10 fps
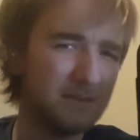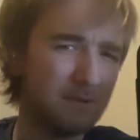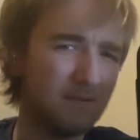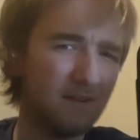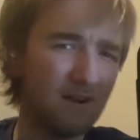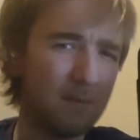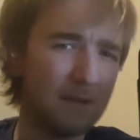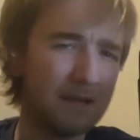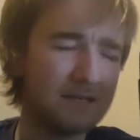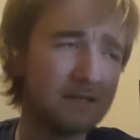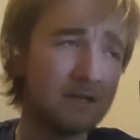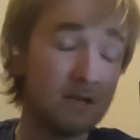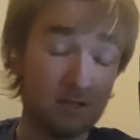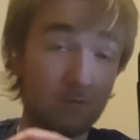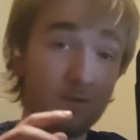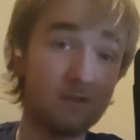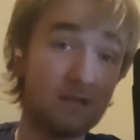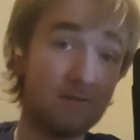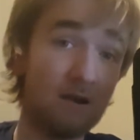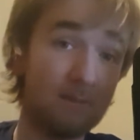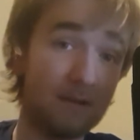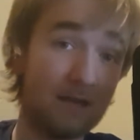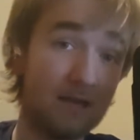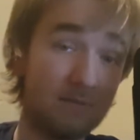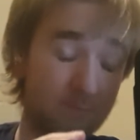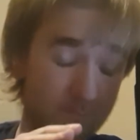are perfectly replicated. The ones they replicate,